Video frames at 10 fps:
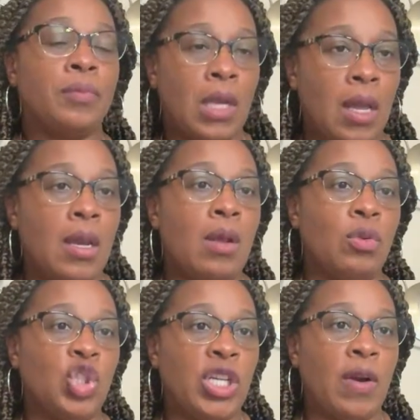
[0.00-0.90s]
and it'll
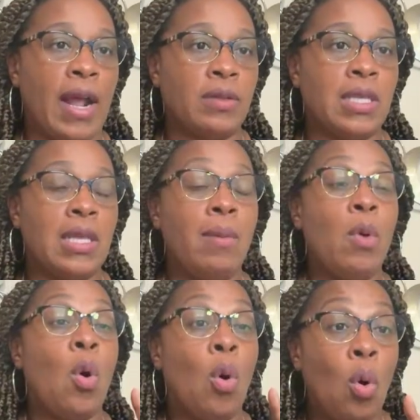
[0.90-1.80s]
share it out to
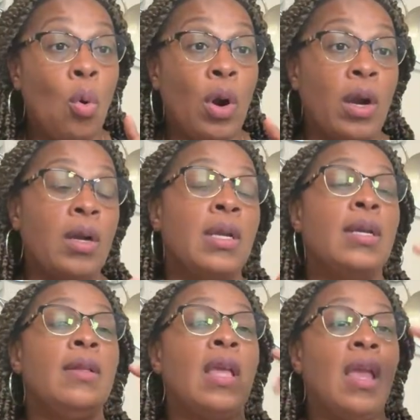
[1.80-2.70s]
them. Or
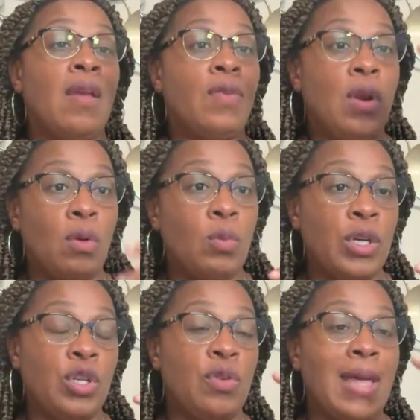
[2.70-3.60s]
if you don't
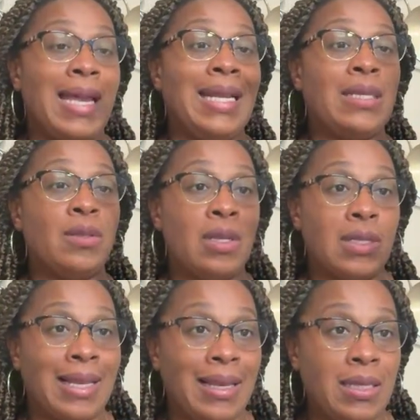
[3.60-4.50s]
want to do that, there's
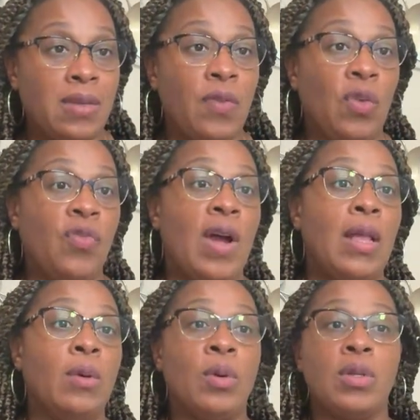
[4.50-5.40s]
a list of your
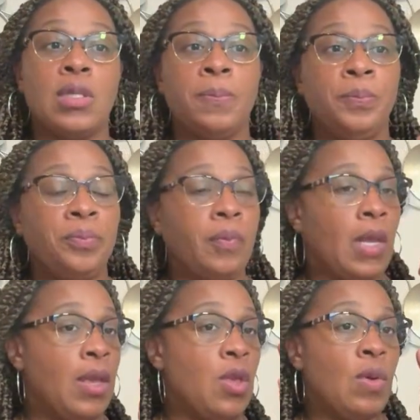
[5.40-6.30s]
followers,
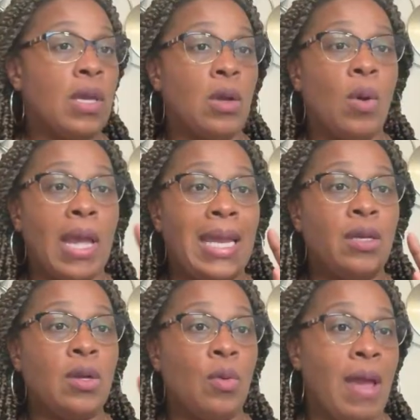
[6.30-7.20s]
and you can go ahead
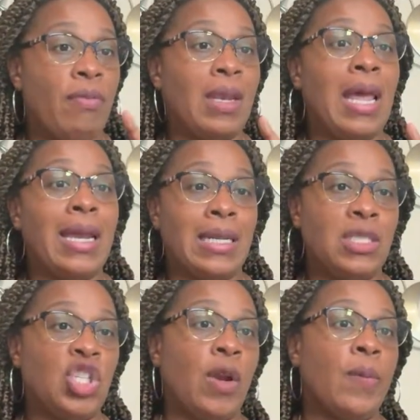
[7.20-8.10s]
and go down the line and
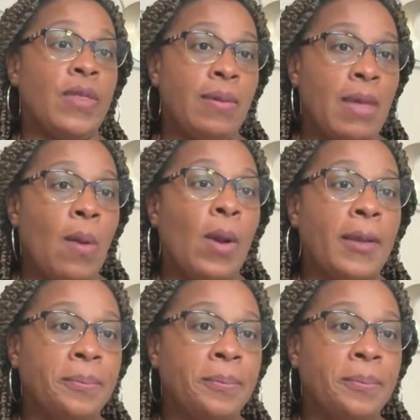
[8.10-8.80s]
share it with them that way.